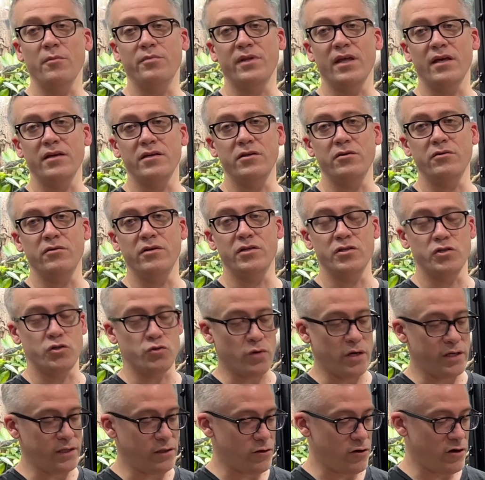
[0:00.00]
that you
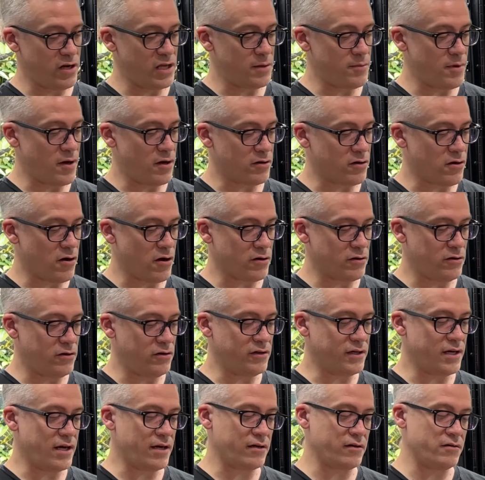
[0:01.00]
enjoyed learning about
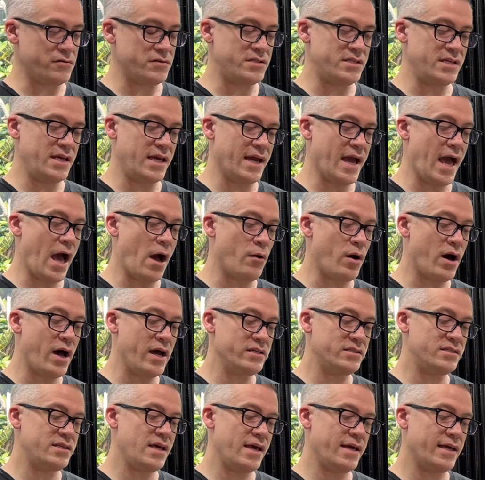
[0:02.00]
gargoyle geckos, seeing how I
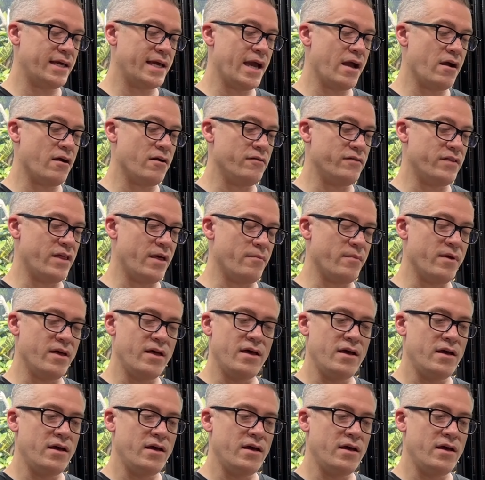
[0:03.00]
take care of them.